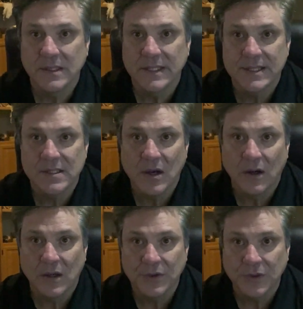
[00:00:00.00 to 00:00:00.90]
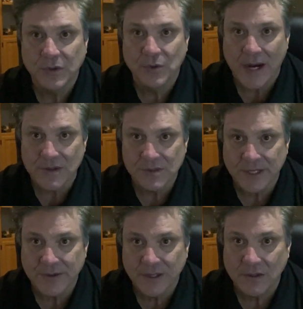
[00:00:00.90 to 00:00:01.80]
It's called Ground
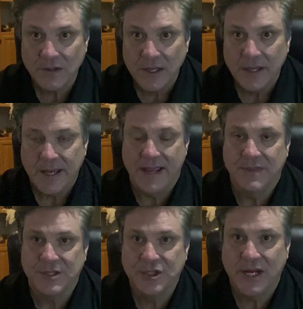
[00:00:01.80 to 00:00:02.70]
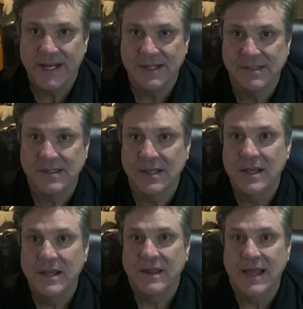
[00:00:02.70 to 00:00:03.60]
Zero and The Chase.
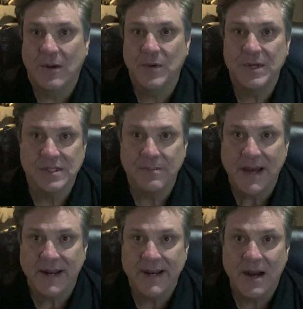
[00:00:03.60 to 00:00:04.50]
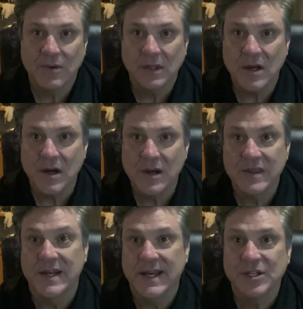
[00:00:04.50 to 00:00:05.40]
That one is about an hour long.
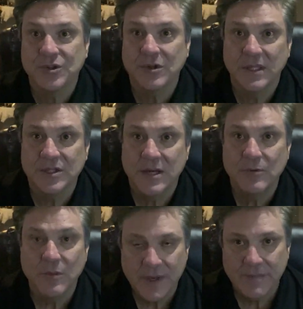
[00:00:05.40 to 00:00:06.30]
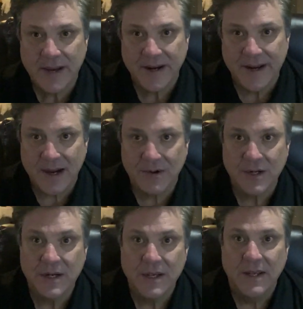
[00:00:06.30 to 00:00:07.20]
The next trilogy will be about an
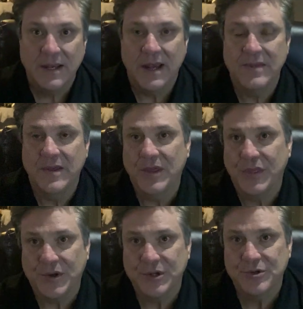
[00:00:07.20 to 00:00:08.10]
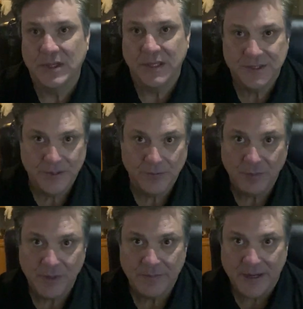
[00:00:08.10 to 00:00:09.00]
hour. And then the third trilogy will
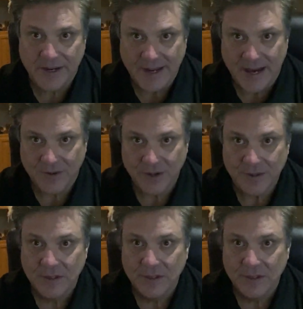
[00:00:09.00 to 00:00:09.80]
be about an hour.